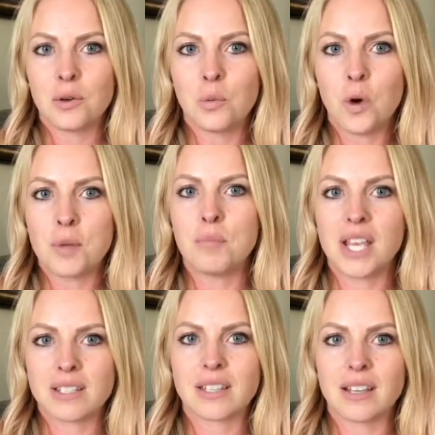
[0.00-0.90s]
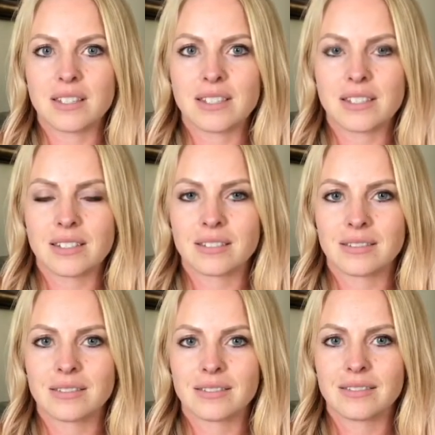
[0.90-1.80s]
what makes us
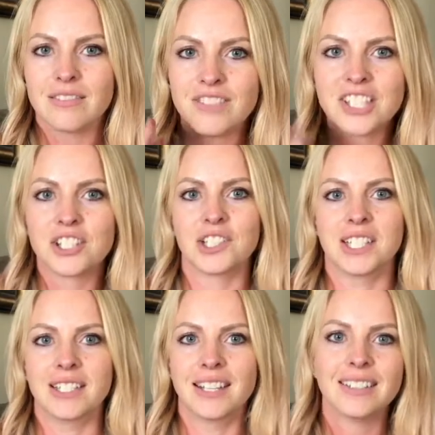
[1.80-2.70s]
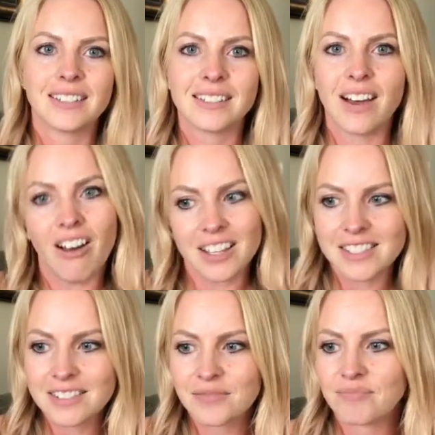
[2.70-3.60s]
physically
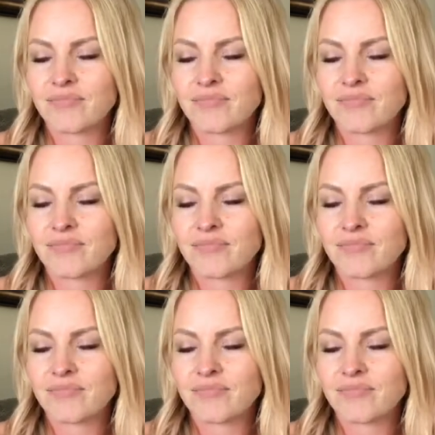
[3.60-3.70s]
us.